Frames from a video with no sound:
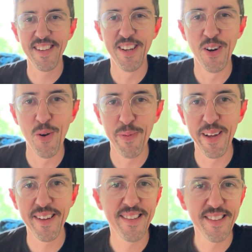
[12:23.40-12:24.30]

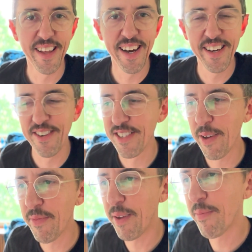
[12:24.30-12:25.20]
opening line or
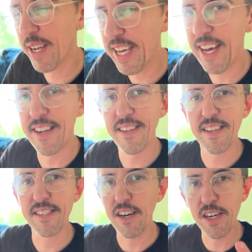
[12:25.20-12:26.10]
something. But again,
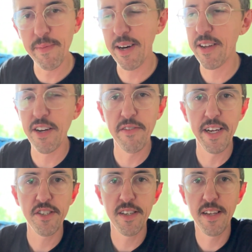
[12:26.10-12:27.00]
it's all about
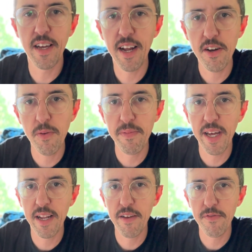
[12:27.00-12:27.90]
iteration. And I hope
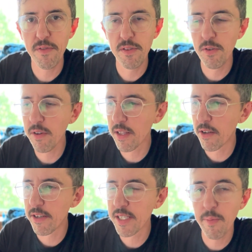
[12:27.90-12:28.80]
that if you could
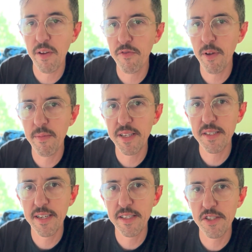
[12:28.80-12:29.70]
learn something from this,
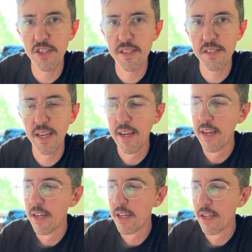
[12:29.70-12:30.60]
it's just
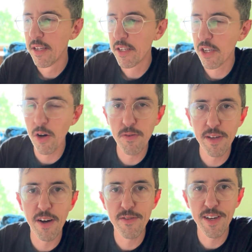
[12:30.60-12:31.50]
go,
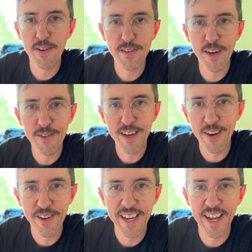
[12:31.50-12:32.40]
go, go, go,
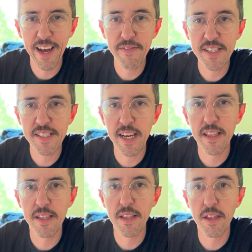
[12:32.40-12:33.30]
go. And I have to say
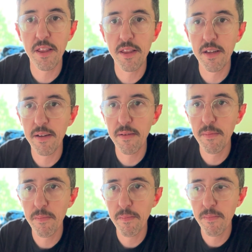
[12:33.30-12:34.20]
that the
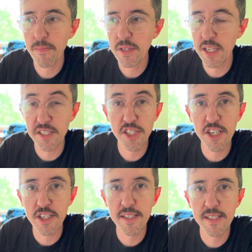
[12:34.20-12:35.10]

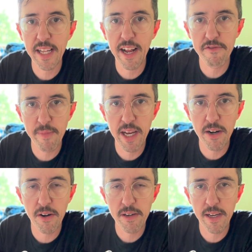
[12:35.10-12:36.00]
decisions that I've made
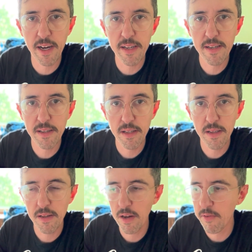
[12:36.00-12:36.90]
early on
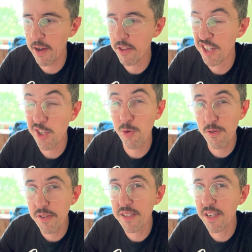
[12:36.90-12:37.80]
around the
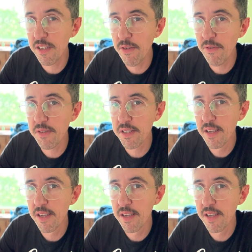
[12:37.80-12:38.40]
tools to use,